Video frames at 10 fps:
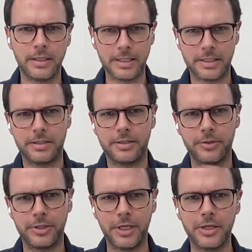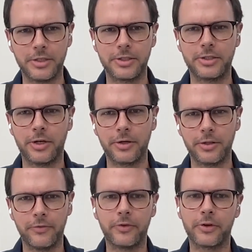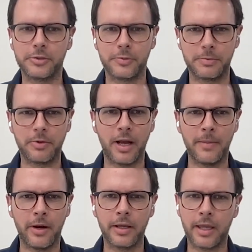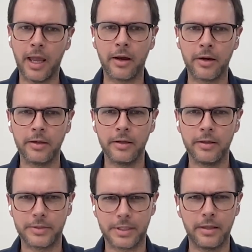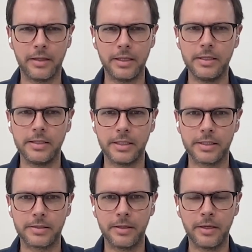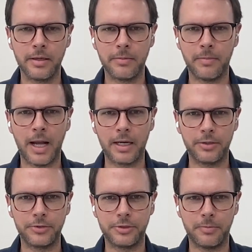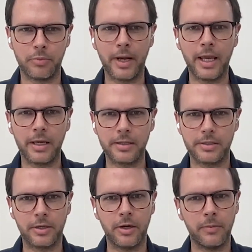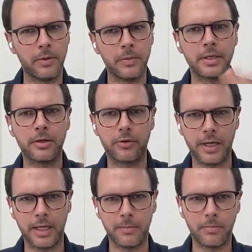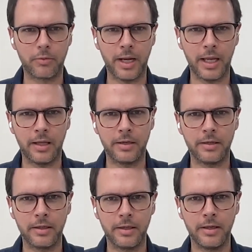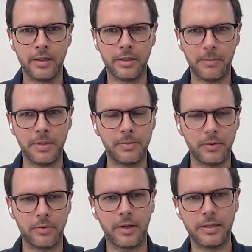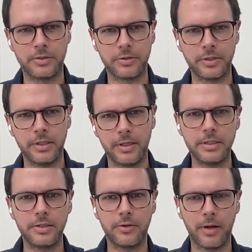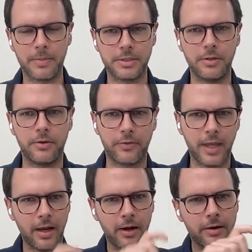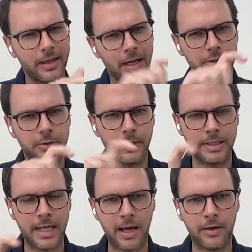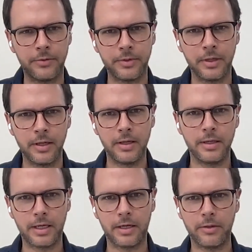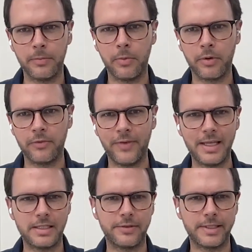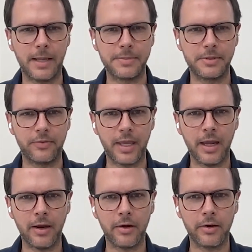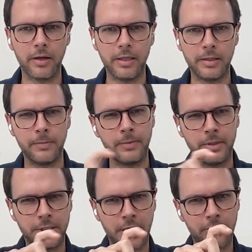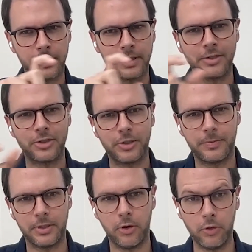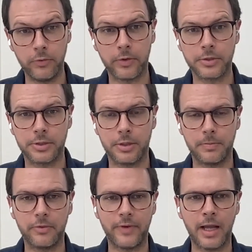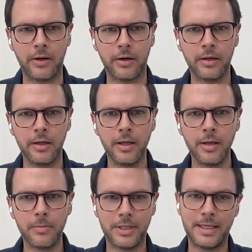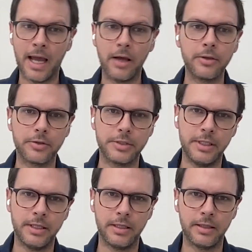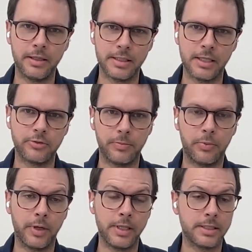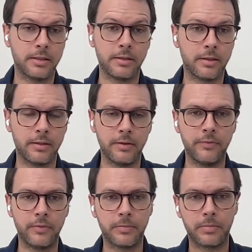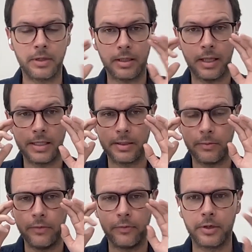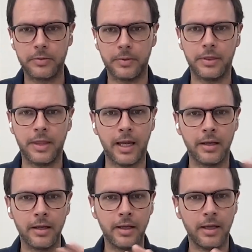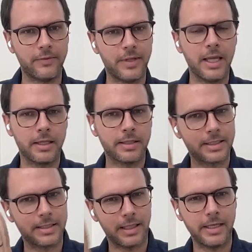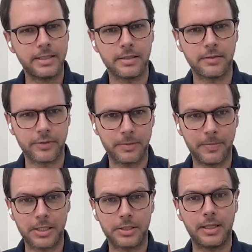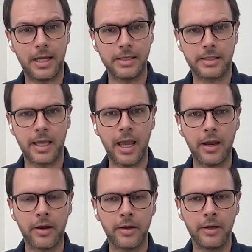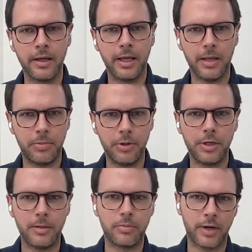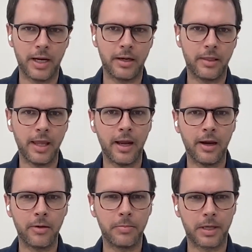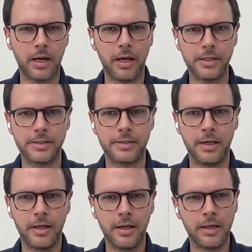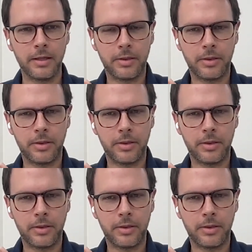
the disassociation started. The first was primary care. It's kind of the easiest model to break, to go, well, we can create a brand that people will entry into their episode of care. And then as you went down kind of the more invasive steps of care, it generally shifted over to the provider. But now you're seeing these entry points, and even clients that we've worked with that have taken slices of specialized care and put a brand there because